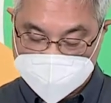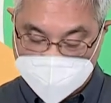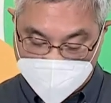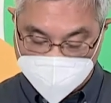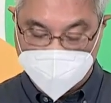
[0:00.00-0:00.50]

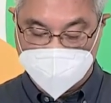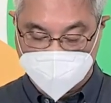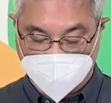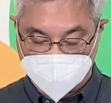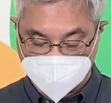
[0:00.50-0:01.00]
and the
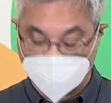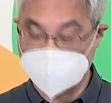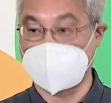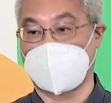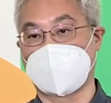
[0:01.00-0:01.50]
NGO
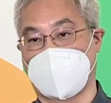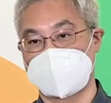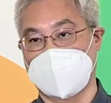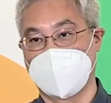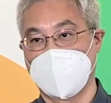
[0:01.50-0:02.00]
workers
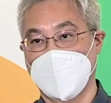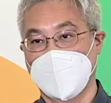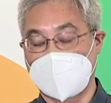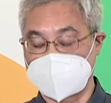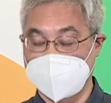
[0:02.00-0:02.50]
and
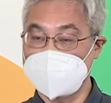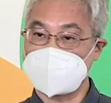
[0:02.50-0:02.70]
the uh,